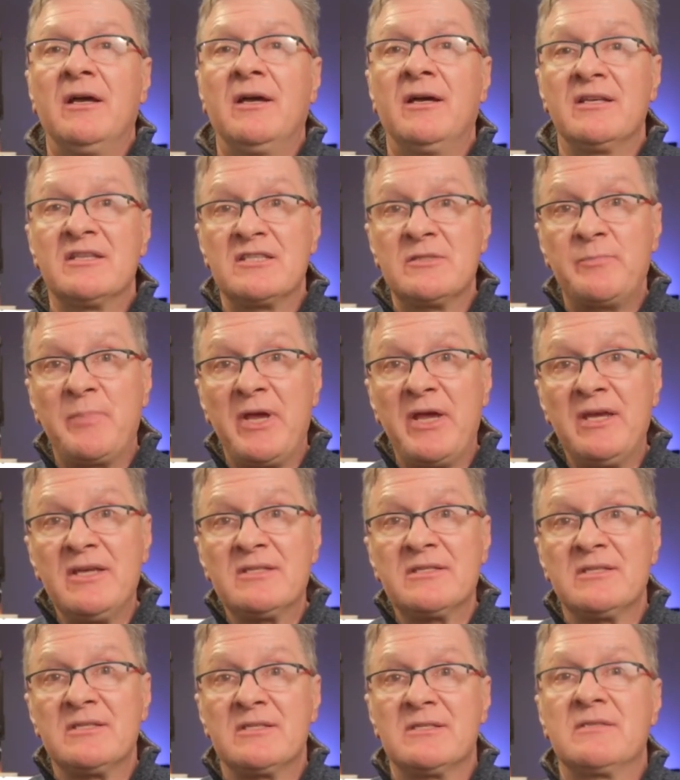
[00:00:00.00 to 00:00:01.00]

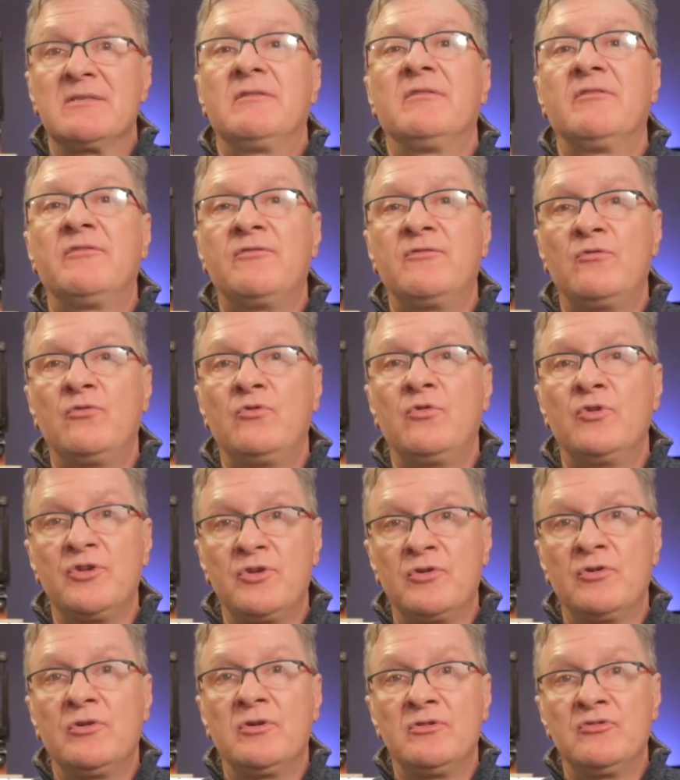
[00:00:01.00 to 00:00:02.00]
spaces for
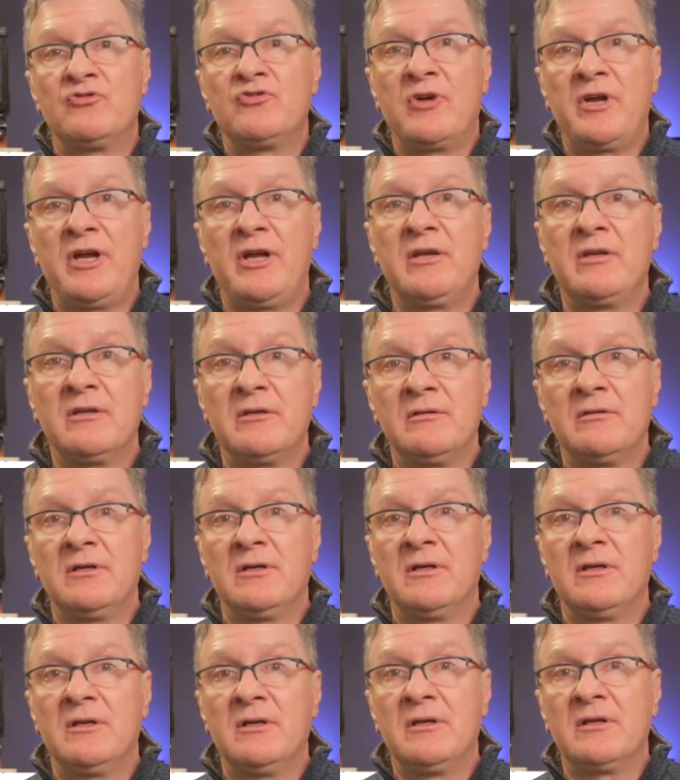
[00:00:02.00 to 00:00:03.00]
your drying
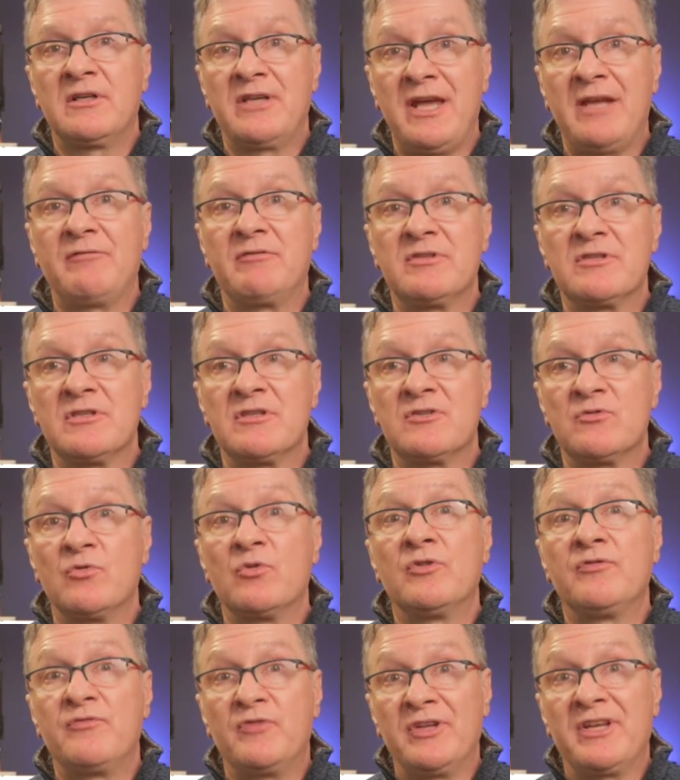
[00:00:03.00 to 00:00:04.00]
canvases,
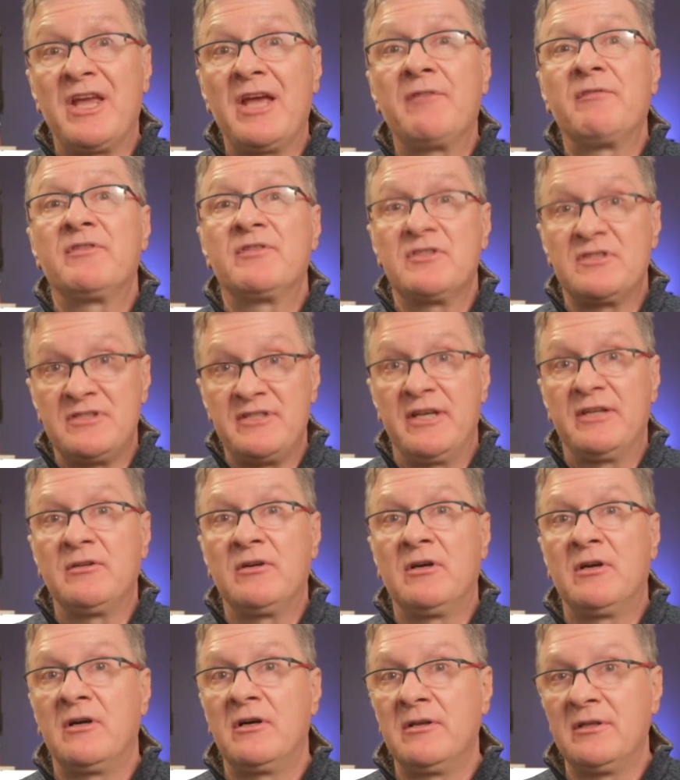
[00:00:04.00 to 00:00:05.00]
or for the canvases that
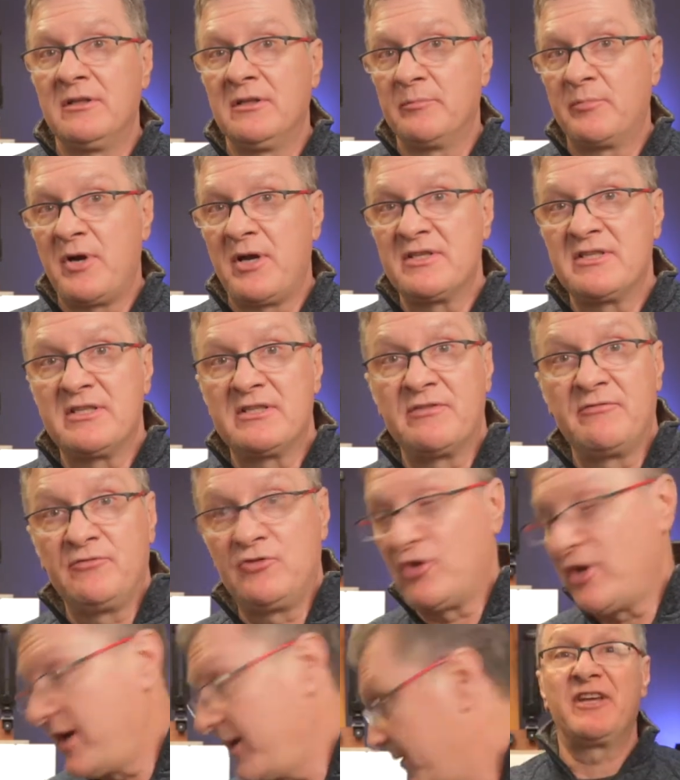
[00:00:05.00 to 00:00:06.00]
are in the process of
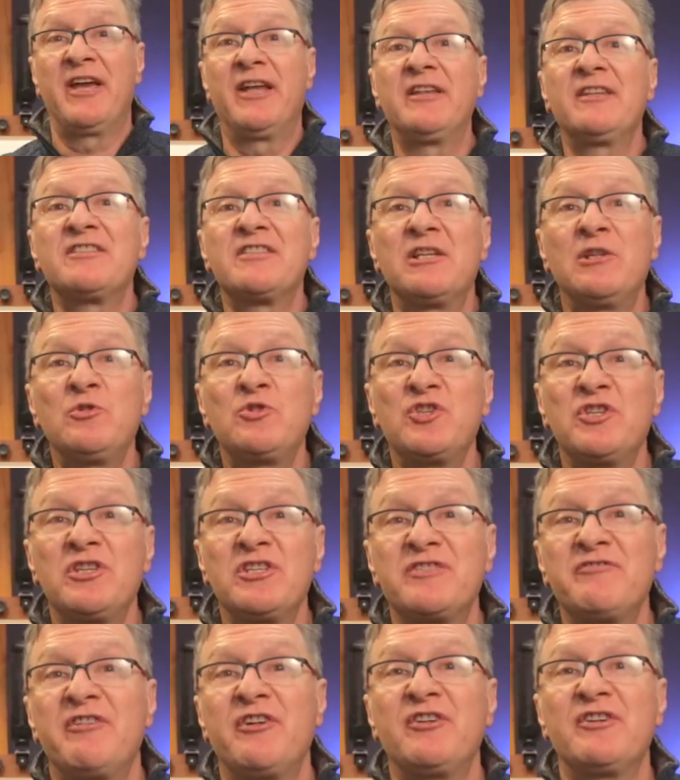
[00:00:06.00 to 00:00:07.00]
drying. And the solution
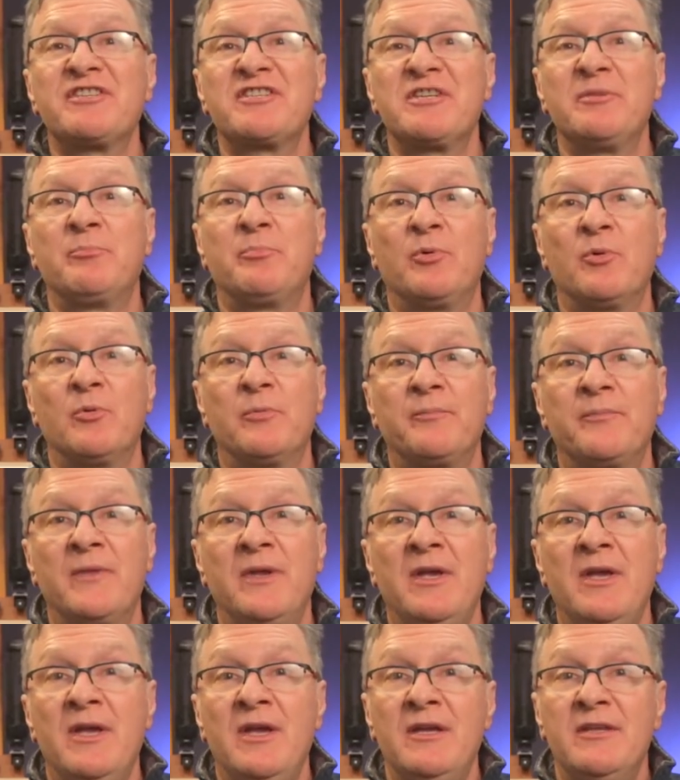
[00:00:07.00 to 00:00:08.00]
is very simple.
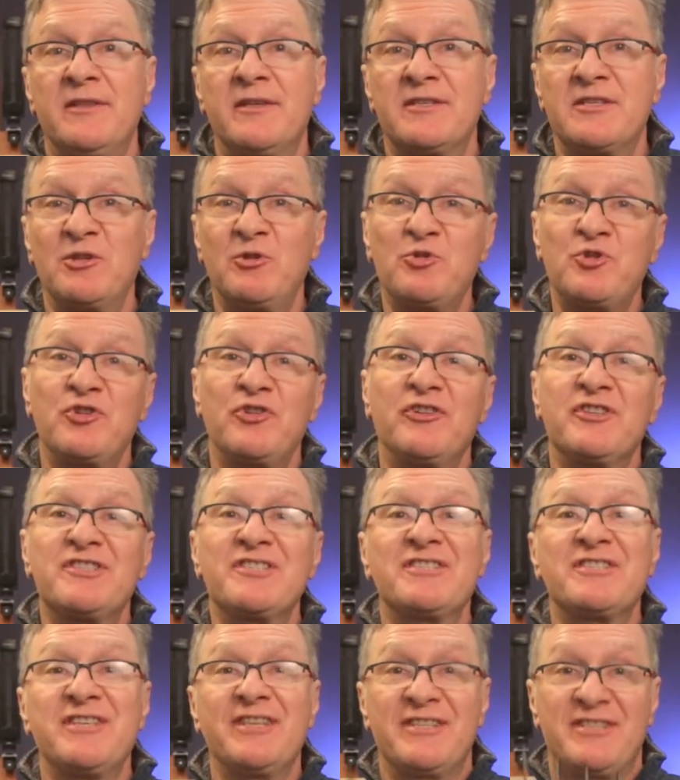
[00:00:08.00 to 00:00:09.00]
The solution
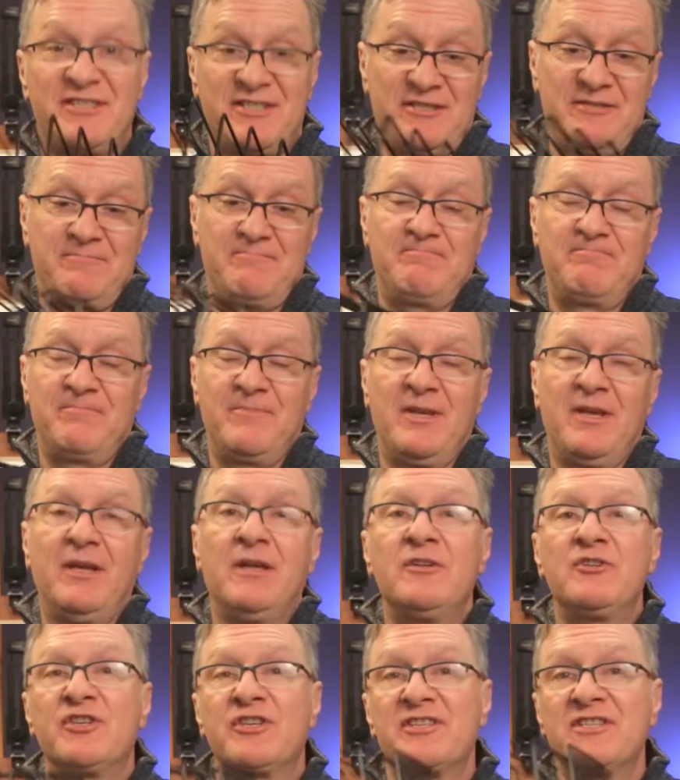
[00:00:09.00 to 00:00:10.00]
is this:
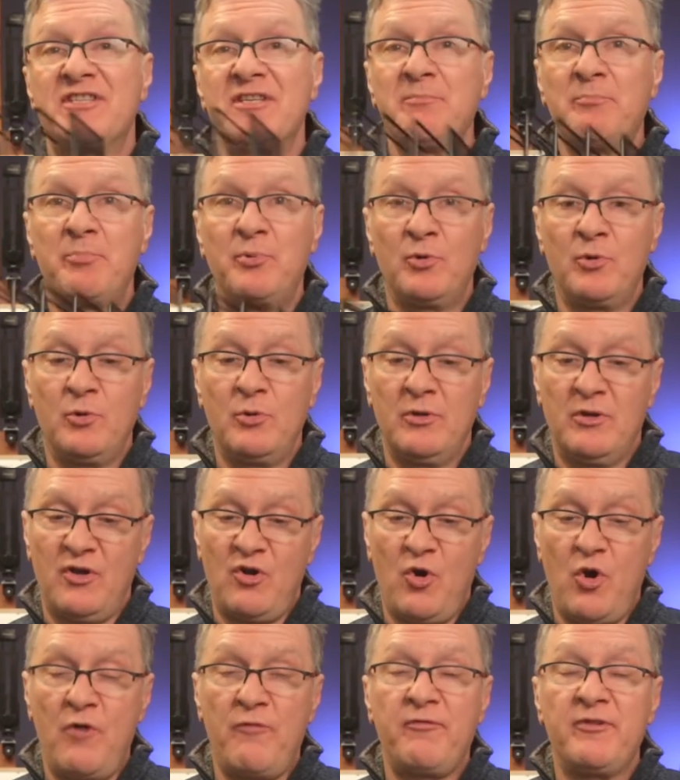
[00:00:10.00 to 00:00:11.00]
just simple
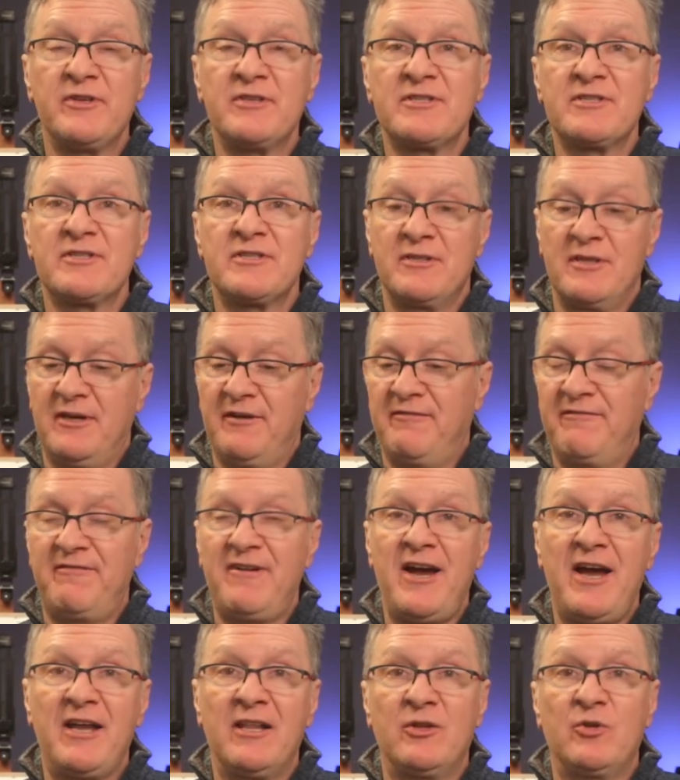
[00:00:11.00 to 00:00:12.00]
office
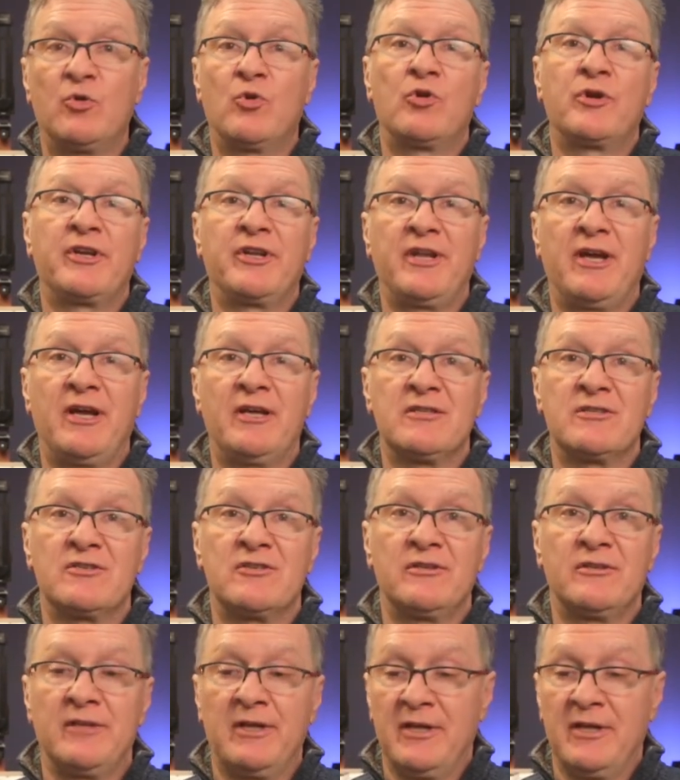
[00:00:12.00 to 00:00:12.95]
file organizer.